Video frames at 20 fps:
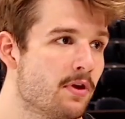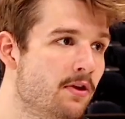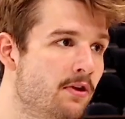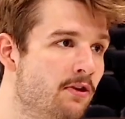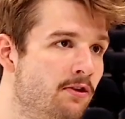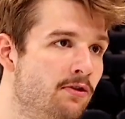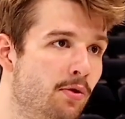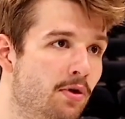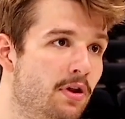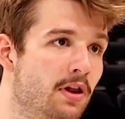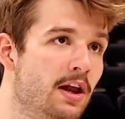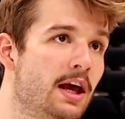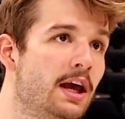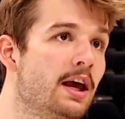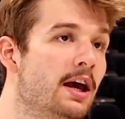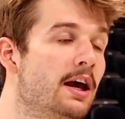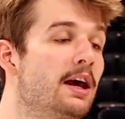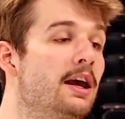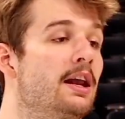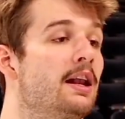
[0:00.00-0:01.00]
So
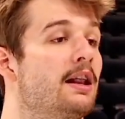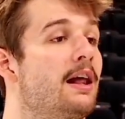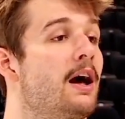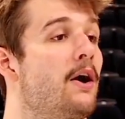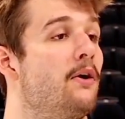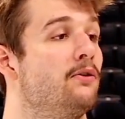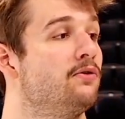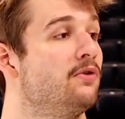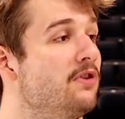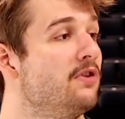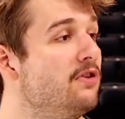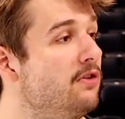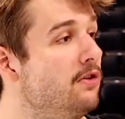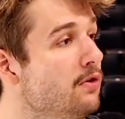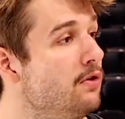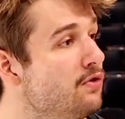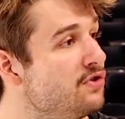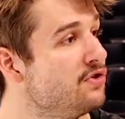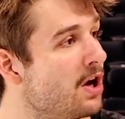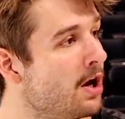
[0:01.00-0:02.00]
it allows for these
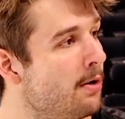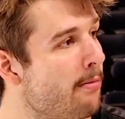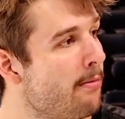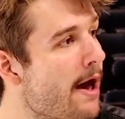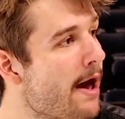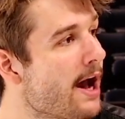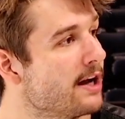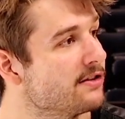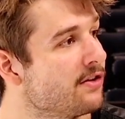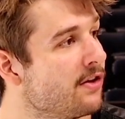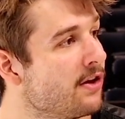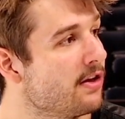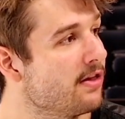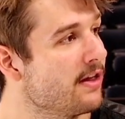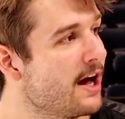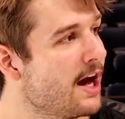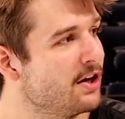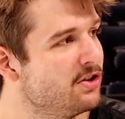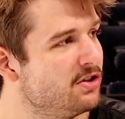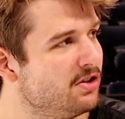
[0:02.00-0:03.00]
huge comebacks. I think
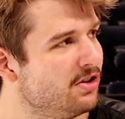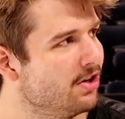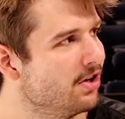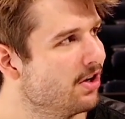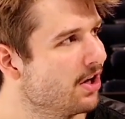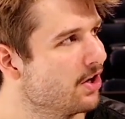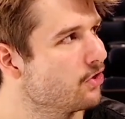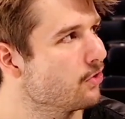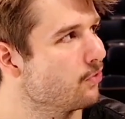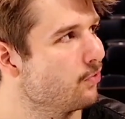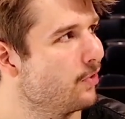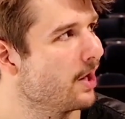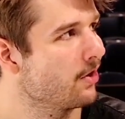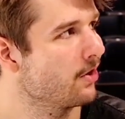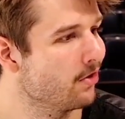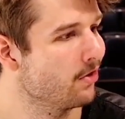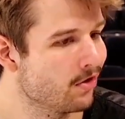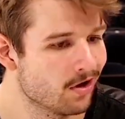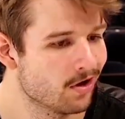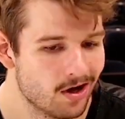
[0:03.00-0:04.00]
last year, like the
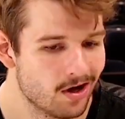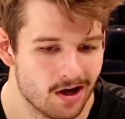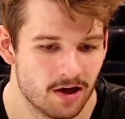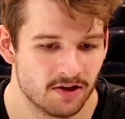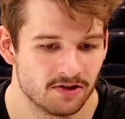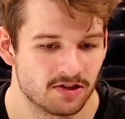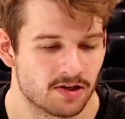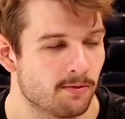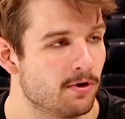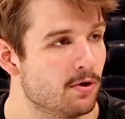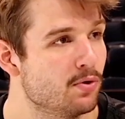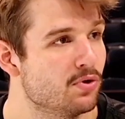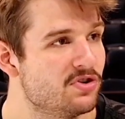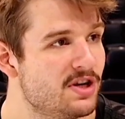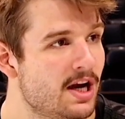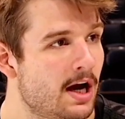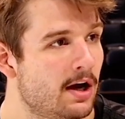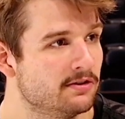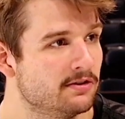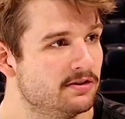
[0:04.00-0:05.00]
record, somebody was
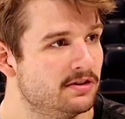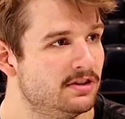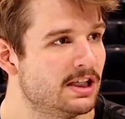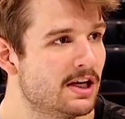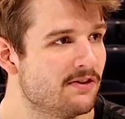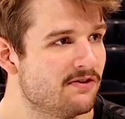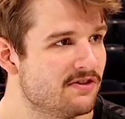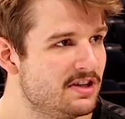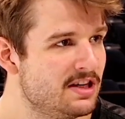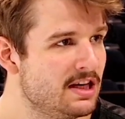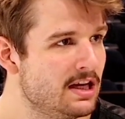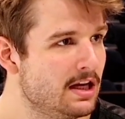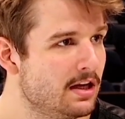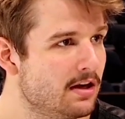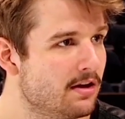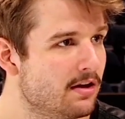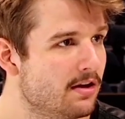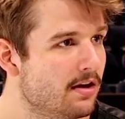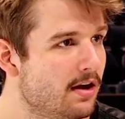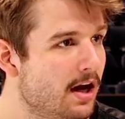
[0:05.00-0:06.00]
down
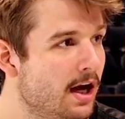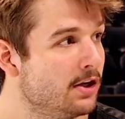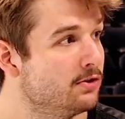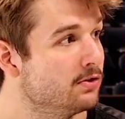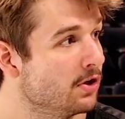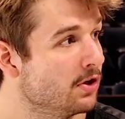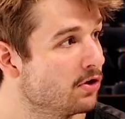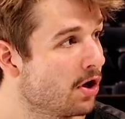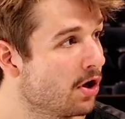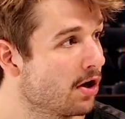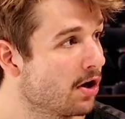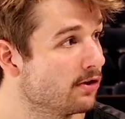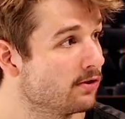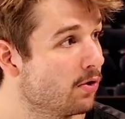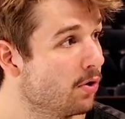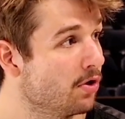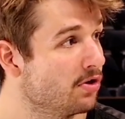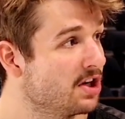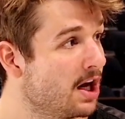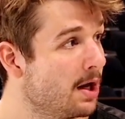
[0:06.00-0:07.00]
17 entering target
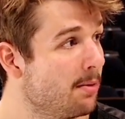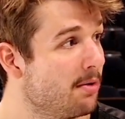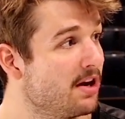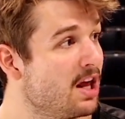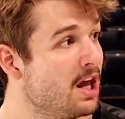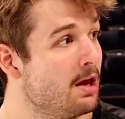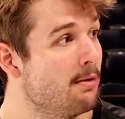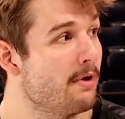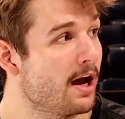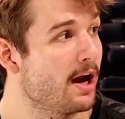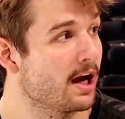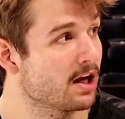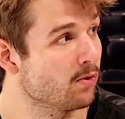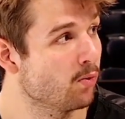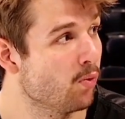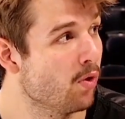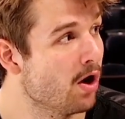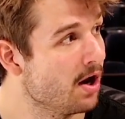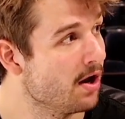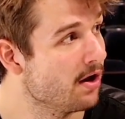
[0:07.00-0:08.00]
score time and came back and
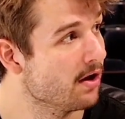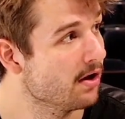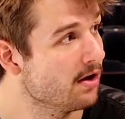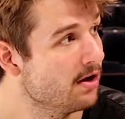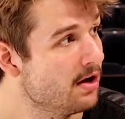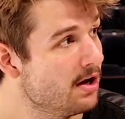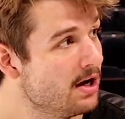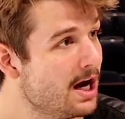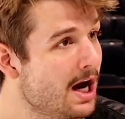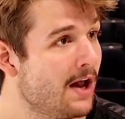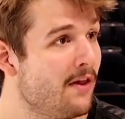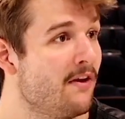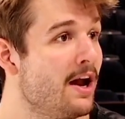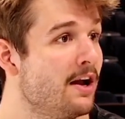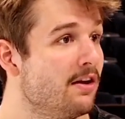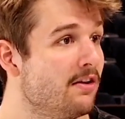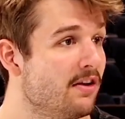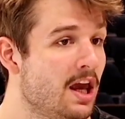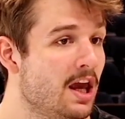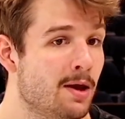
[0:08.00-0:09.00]
won. And they
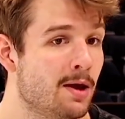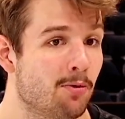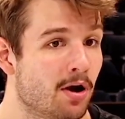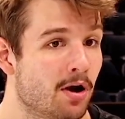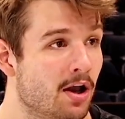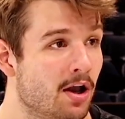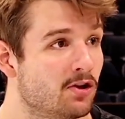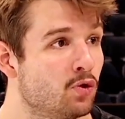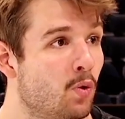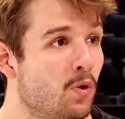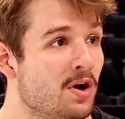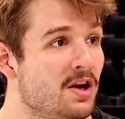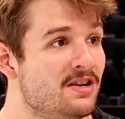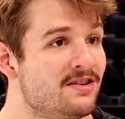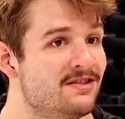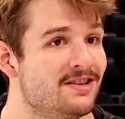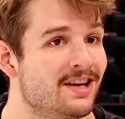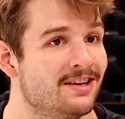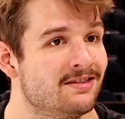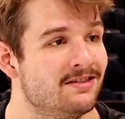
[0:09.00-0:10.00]
ended the game on the
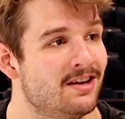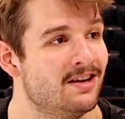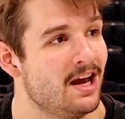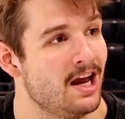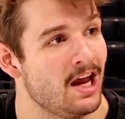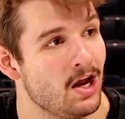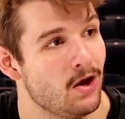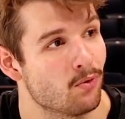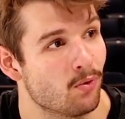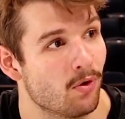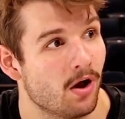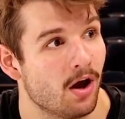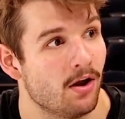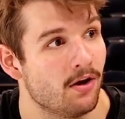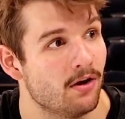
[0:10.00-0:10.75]
26-8 run.